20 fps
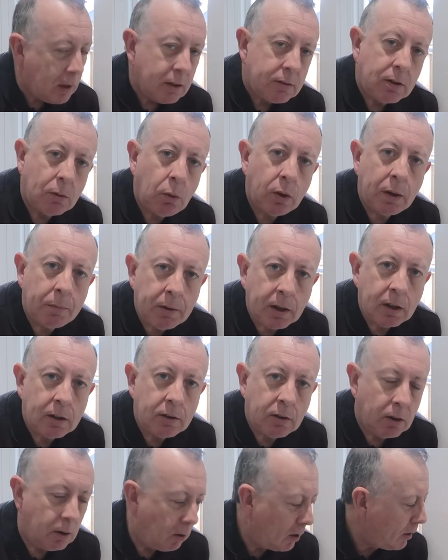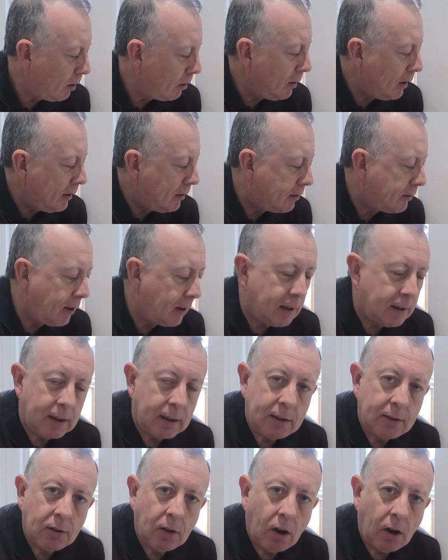So what I'm going to do, I don't need to take
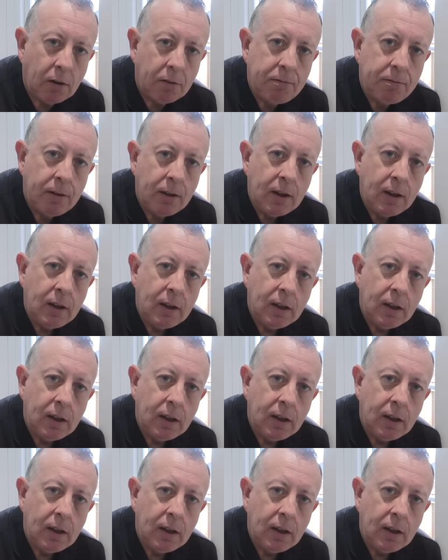these off.